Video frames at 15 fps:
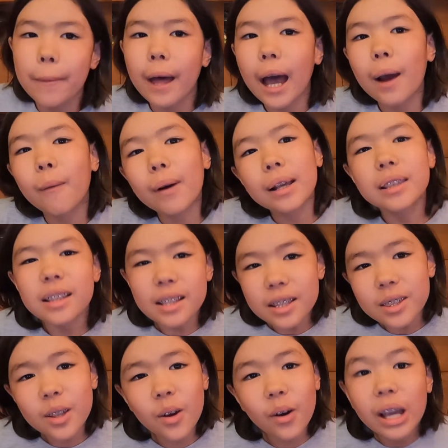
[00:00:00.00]
I
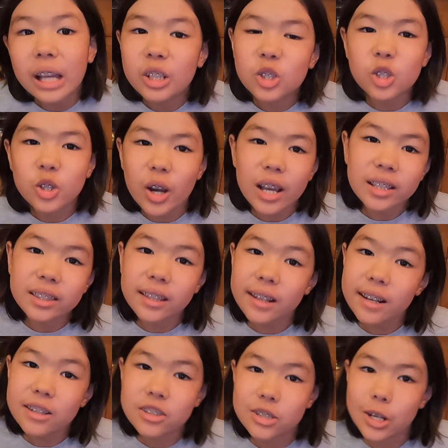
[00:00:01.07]
wasn't so
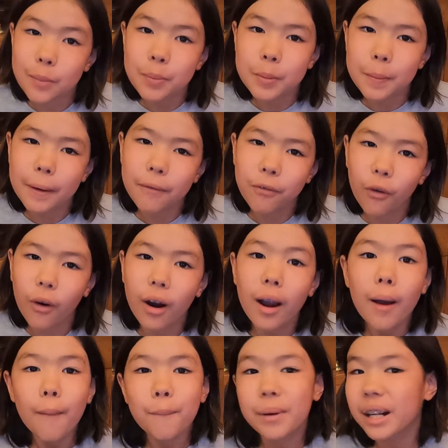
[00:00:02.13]
interested in ships before,
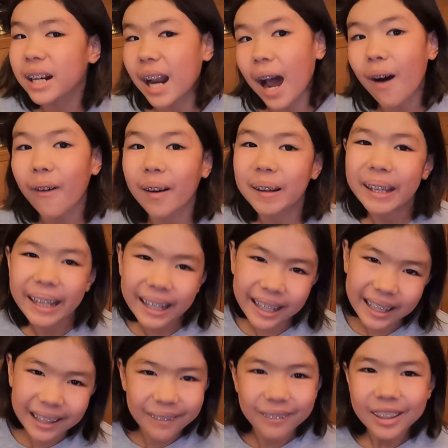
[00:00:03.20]
but now I
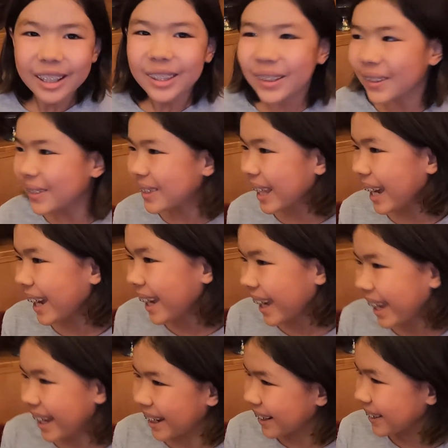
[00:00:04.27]
am. So
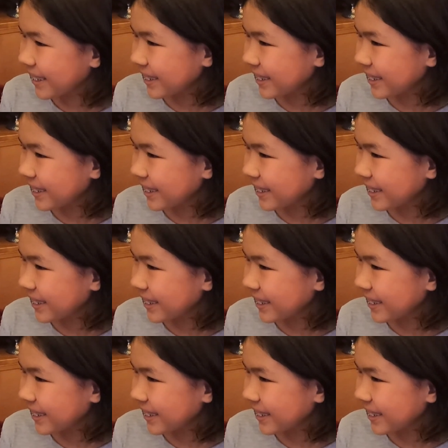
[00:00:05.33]
thank you.